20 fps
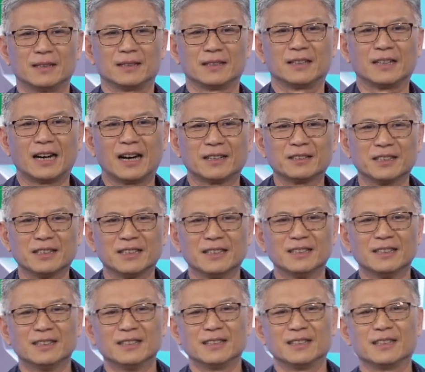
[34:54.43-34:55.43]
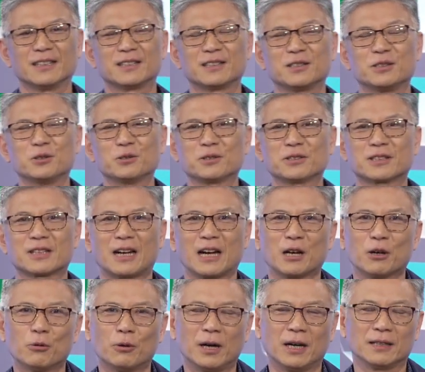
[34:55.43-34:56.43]
The other is use
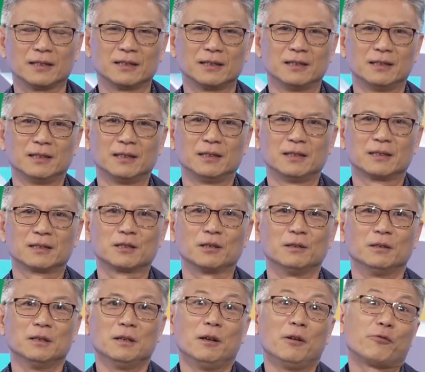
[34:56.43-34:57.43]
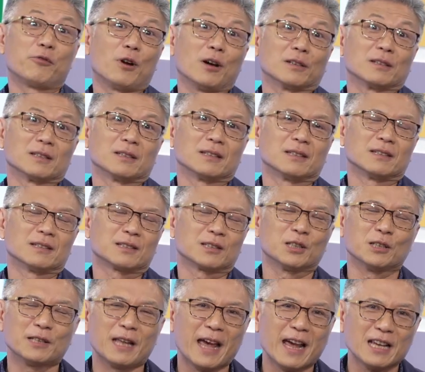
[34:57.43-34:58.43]
Taiwan. So from
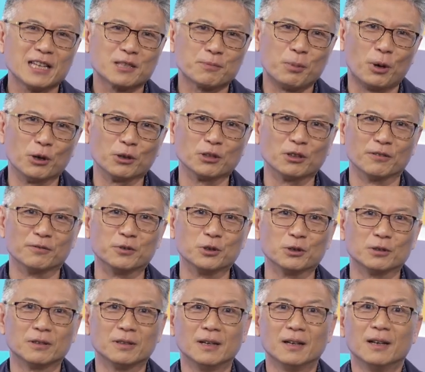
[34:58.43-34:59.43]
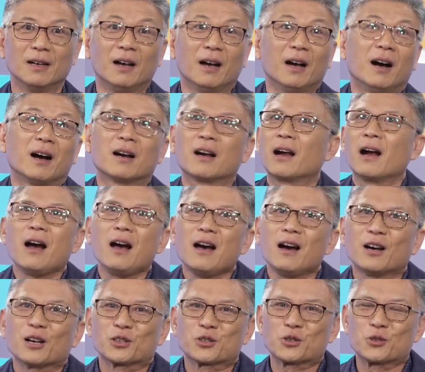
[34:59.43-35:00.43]
today's point of view,
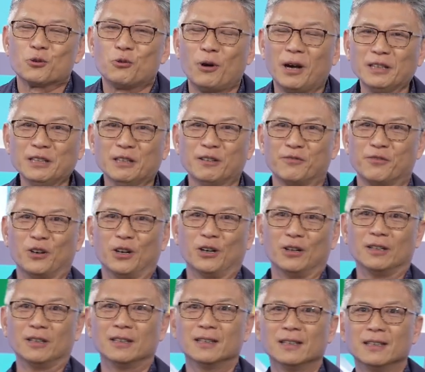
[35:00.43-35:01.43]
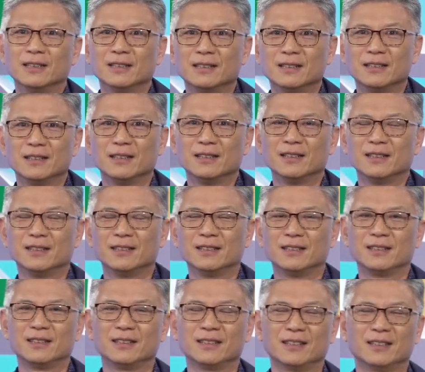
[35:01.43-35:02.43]
gosh, wonderful.
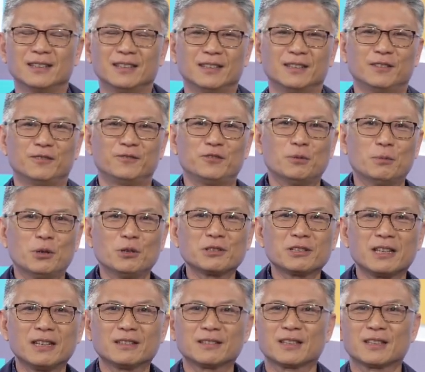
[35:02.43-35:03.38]
Formosa,